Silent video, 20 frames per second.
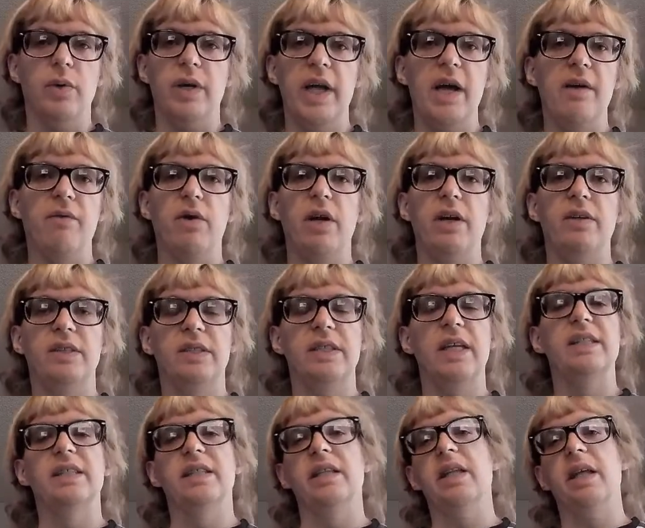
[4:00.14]
or whatever has
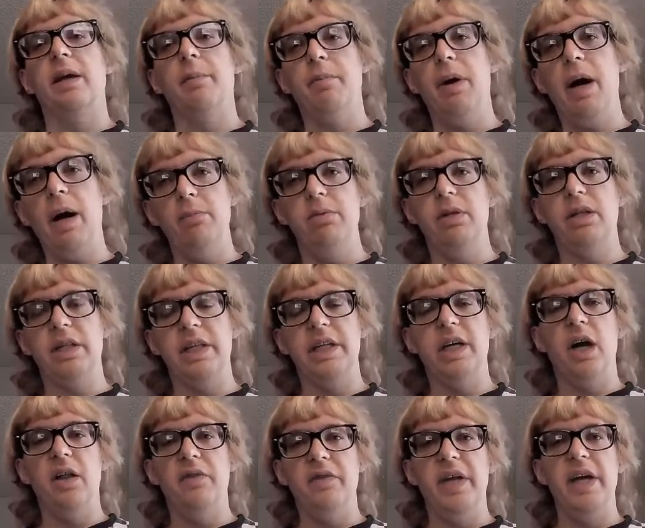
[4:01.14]
said something publicly
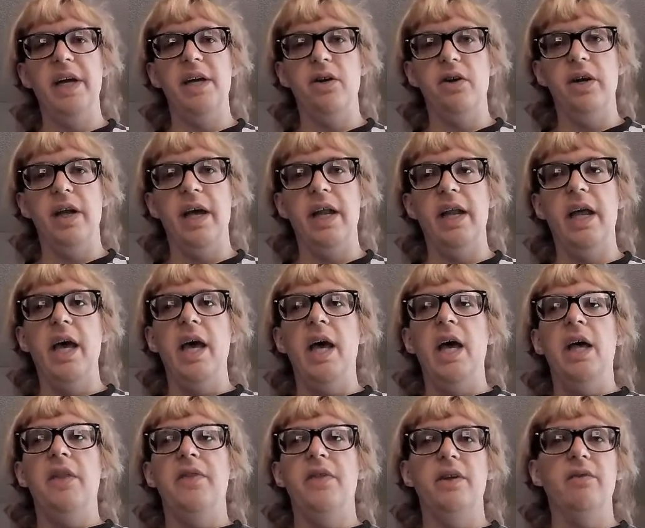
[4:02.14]
on the internet,
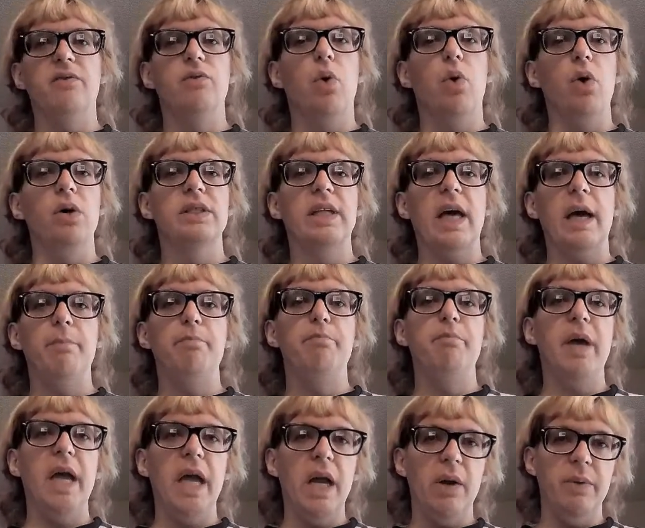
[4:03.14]
then of course I
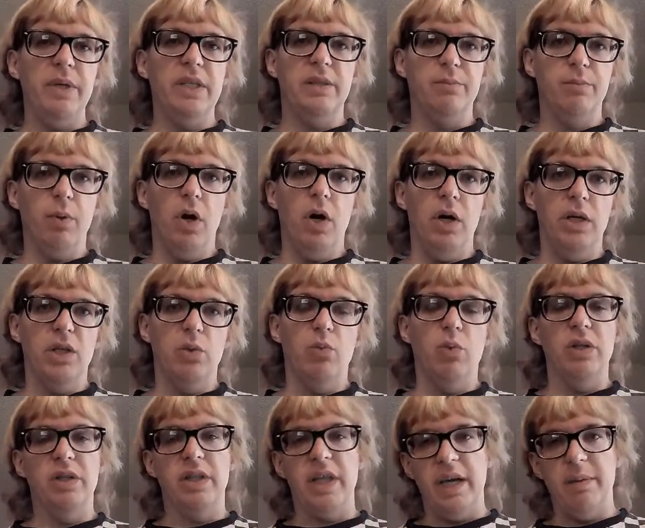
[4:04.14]
may respond to
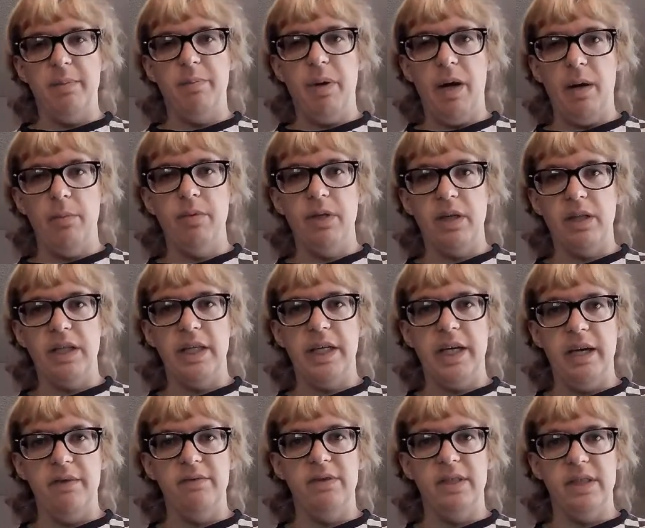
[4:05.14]
what they publicly
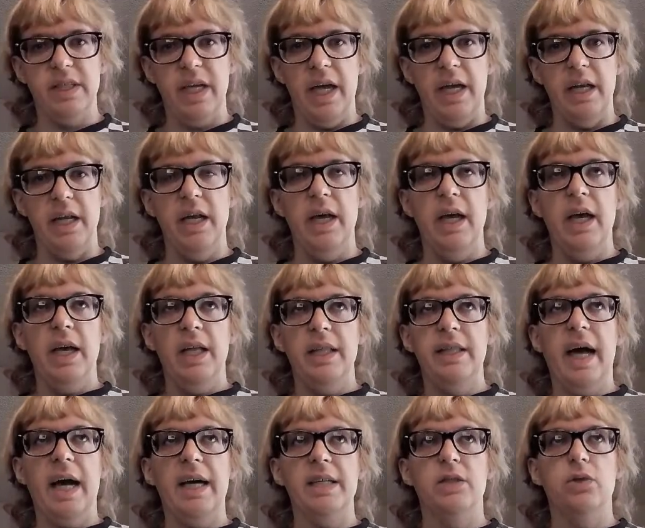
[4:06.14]
have said,
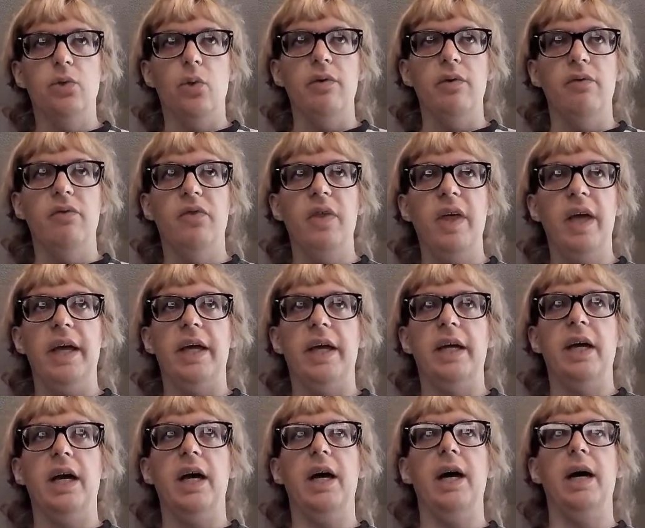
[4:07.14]
that sort of
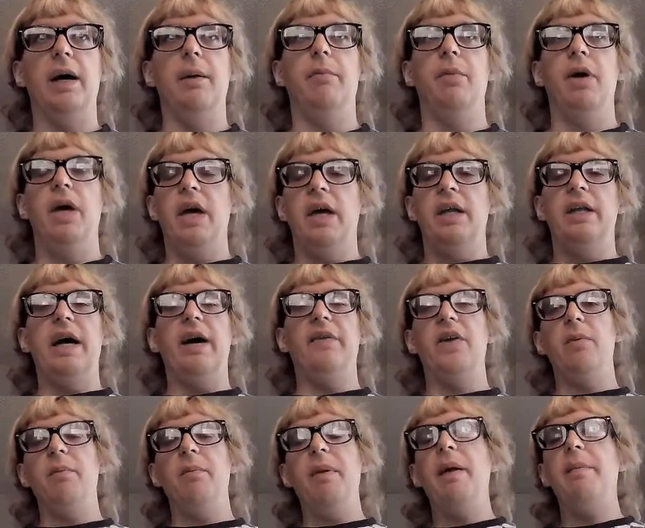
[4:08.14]
thing. Now
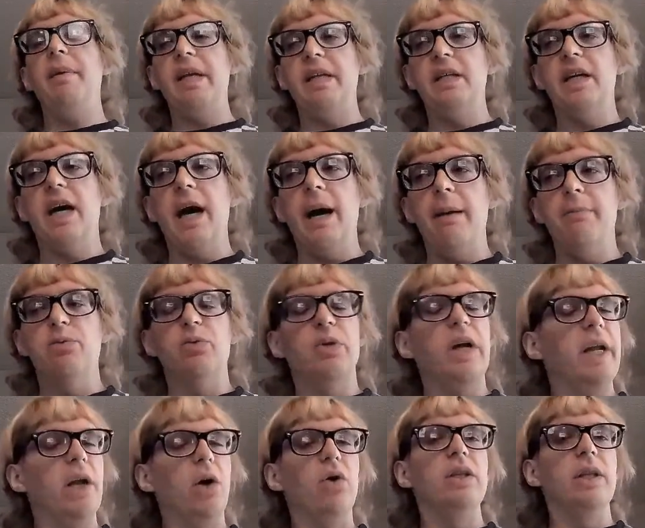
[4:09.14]
there may be times when
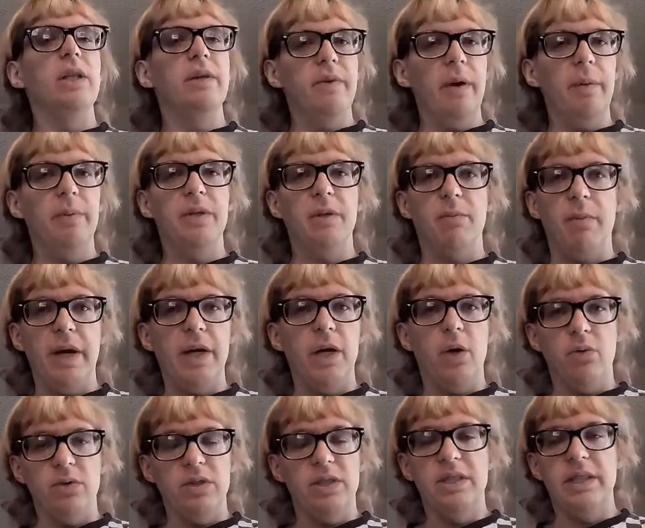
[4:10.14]
I don't live up to my
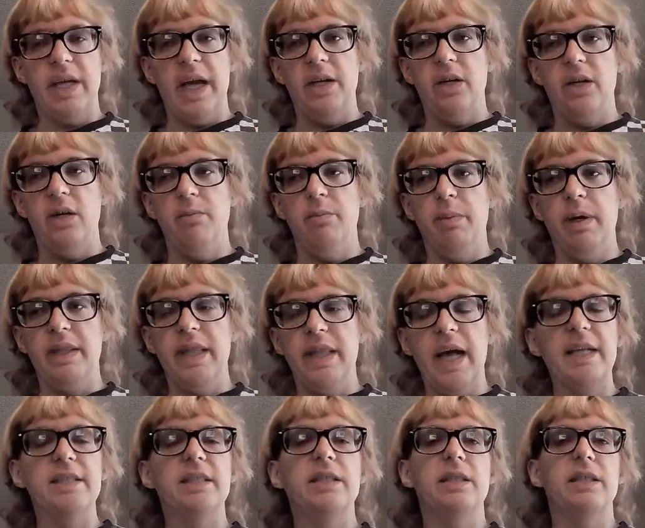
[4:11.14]
own standard, but
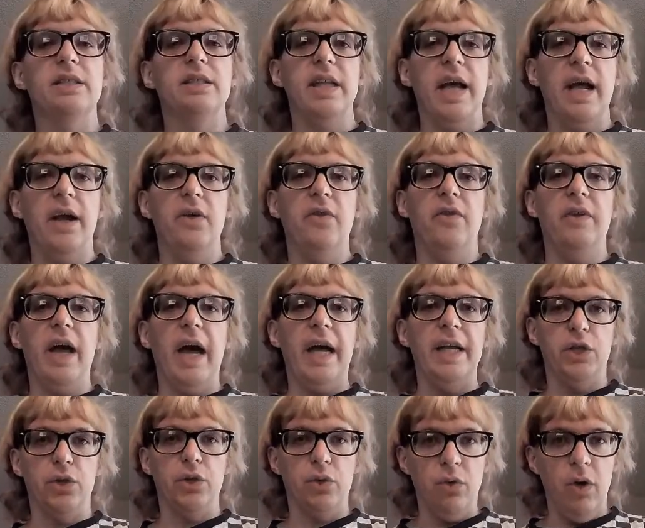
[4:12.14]
that's the standard that I
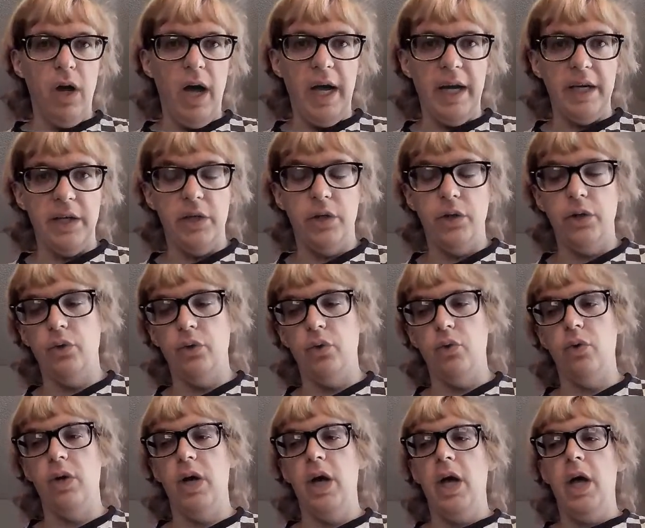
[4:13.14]
try
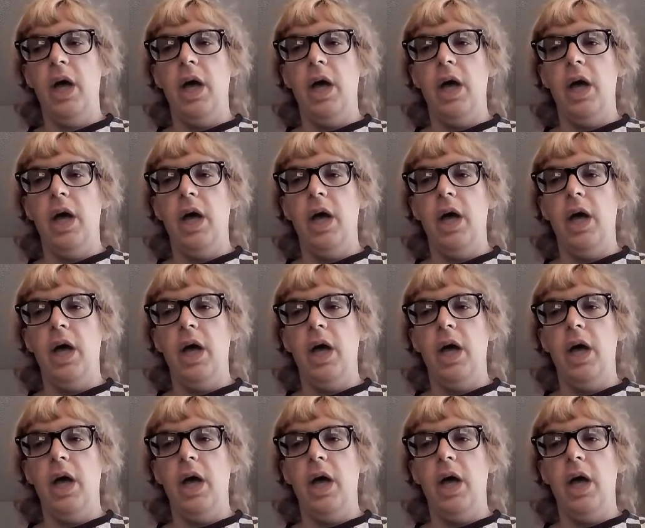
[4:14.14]
to